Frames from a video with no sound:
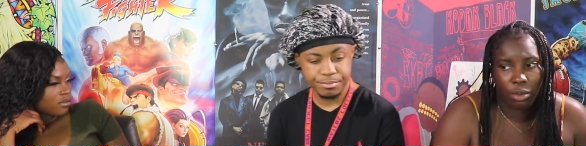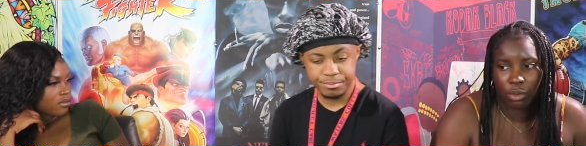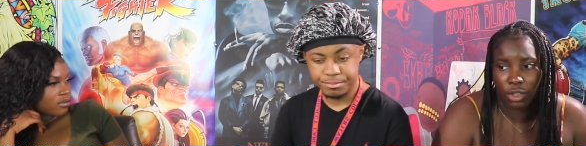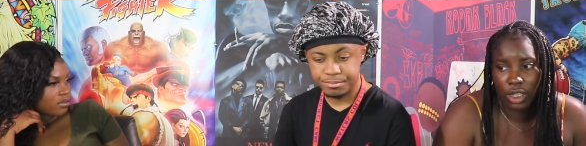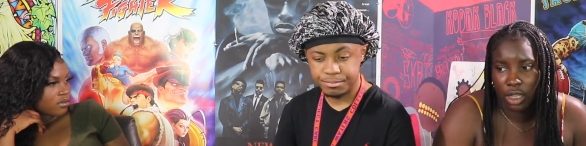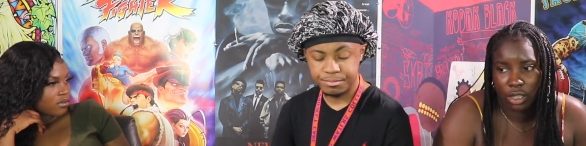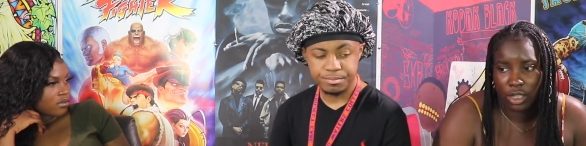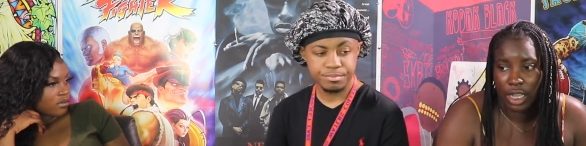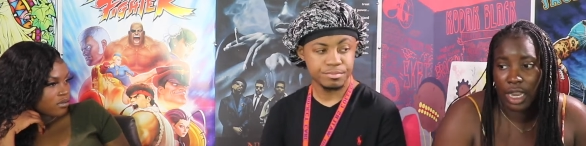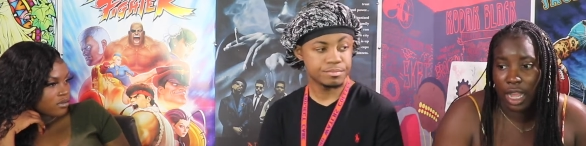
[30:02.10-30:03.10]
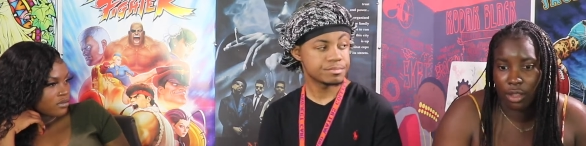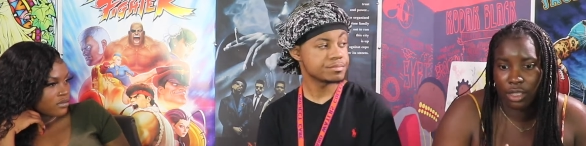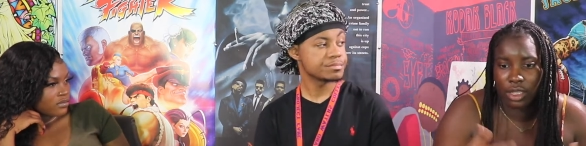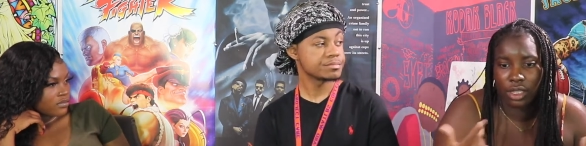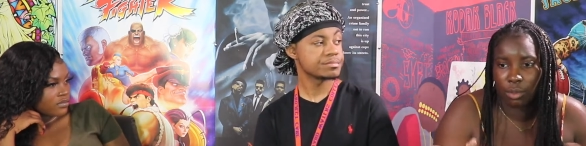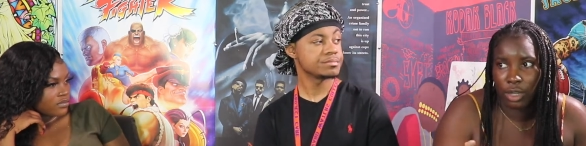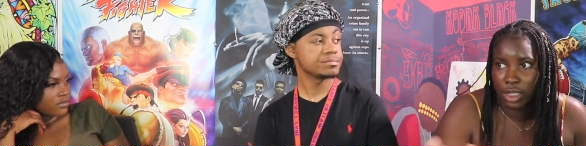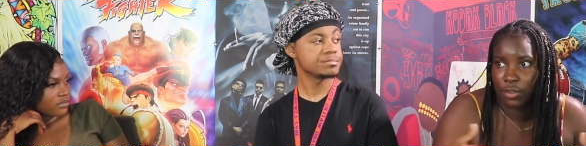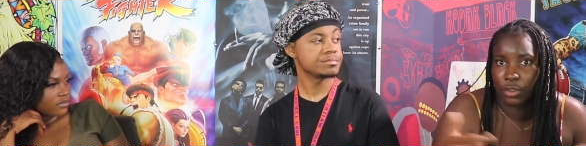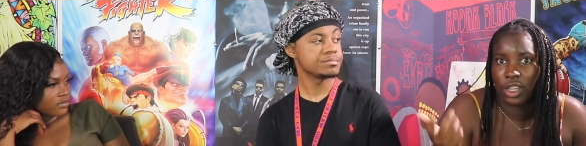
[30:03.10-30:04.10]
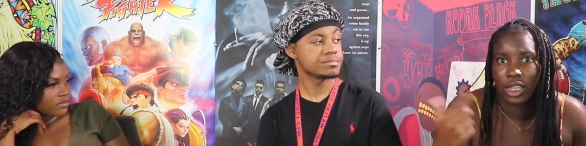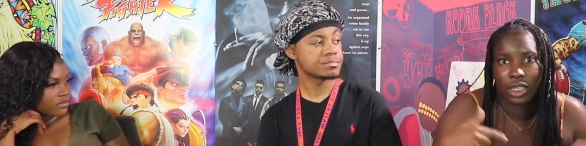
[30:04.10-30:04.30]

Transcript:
Speaker 1: the people. You need to understand how the system works if you're